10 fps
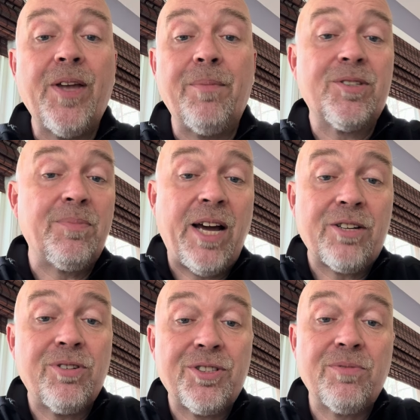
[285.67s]
some
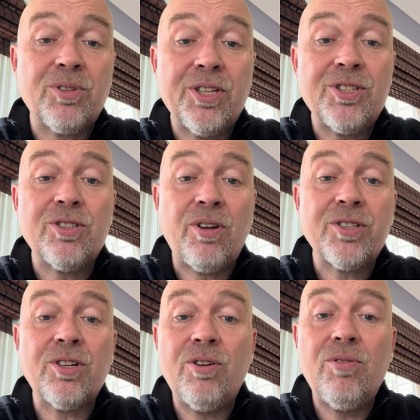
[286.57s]
non-Christian religions
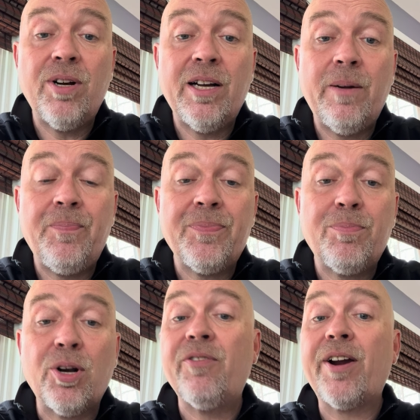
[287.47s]
also
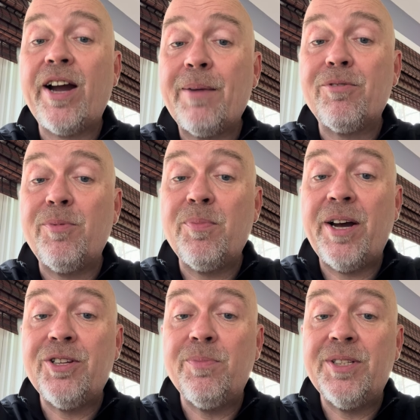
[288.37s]
put a very high premium
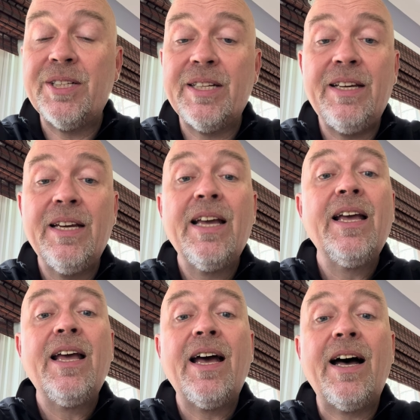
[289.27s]
on human dignity.
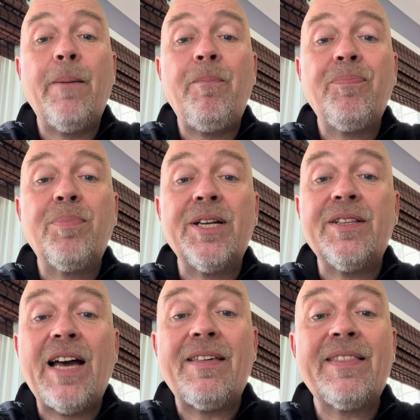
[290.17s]

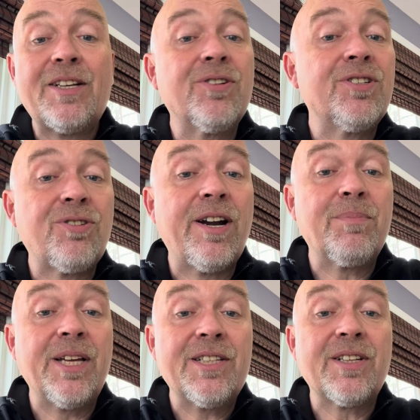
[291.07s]
But I think that's a good starting
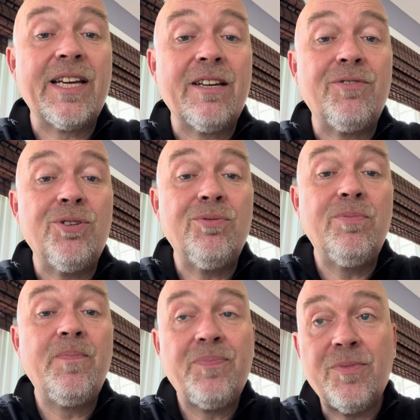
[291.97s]
place. Like if
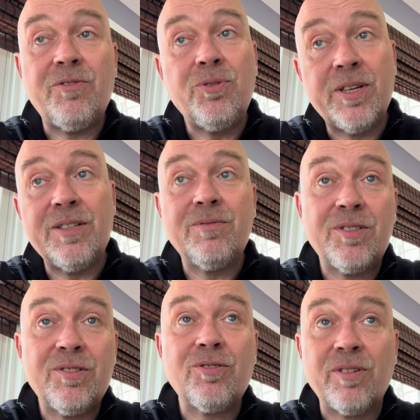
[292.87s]
you if you can
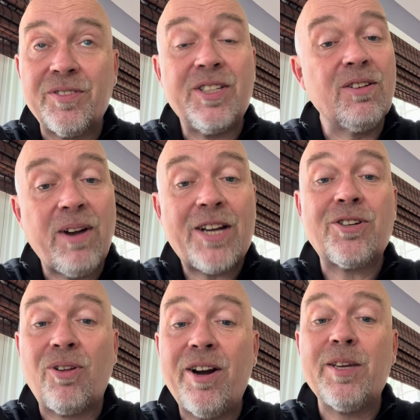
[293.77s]
sort of see the
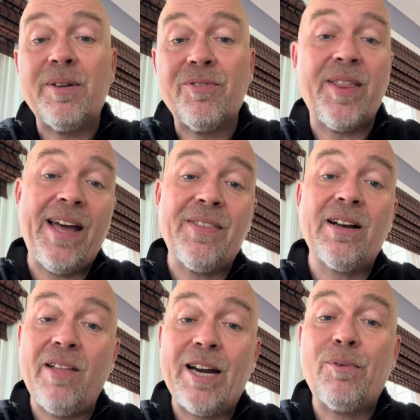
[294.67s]
rational argument for that, then
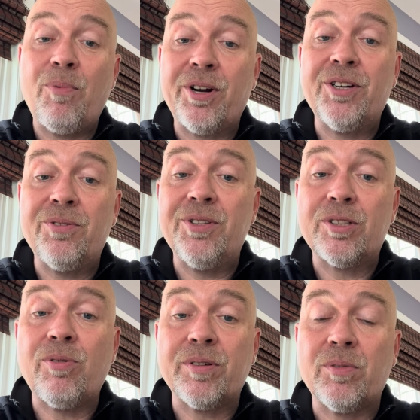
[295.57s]
a lot of what we're going to do in this
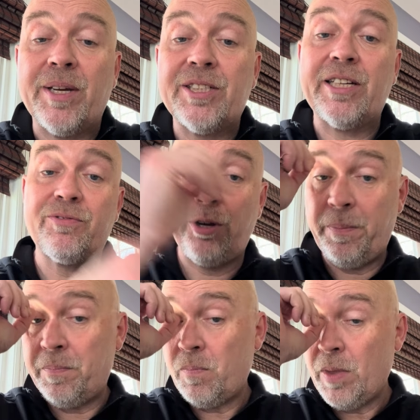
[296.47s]
course will make sense for you.
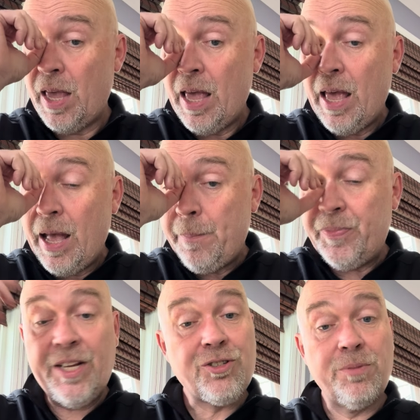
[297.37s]

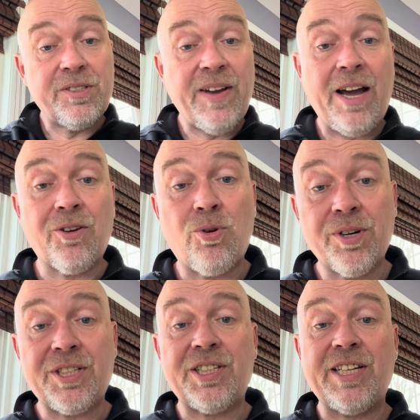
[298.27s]
In terms of how the
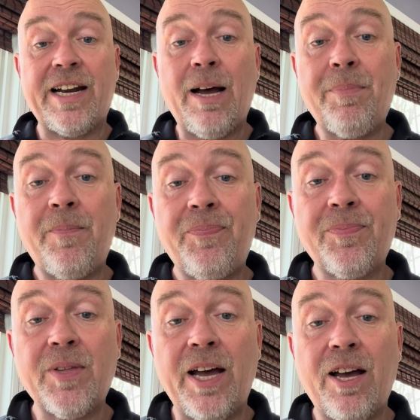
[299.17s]
course is set up,
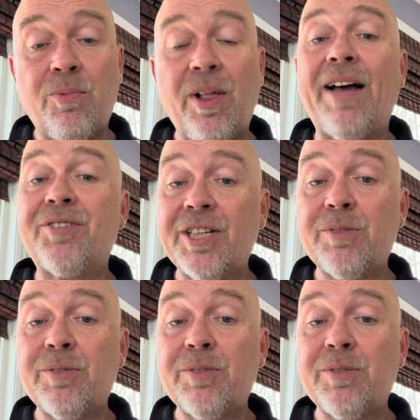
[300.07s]
we'll have 6